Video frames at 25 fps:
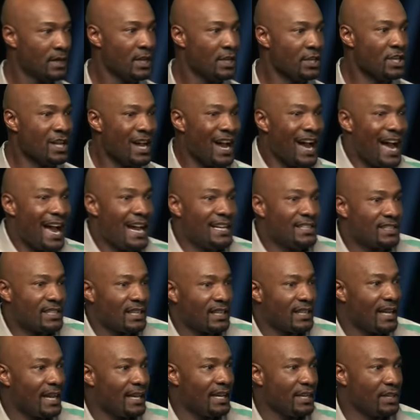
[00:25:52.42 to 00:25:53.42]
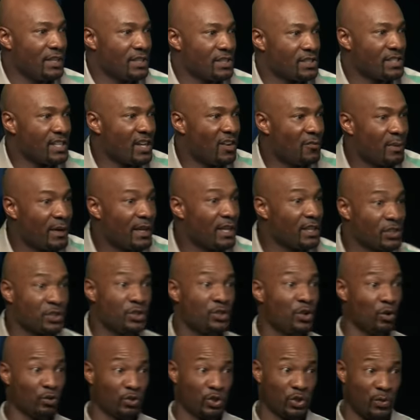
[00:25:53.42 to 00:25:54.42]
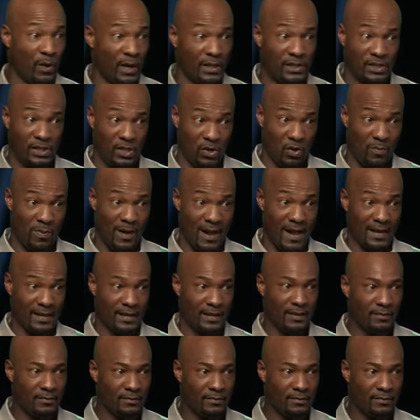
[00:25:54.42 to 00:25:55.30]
You isolated yourself because you don't trust nobody.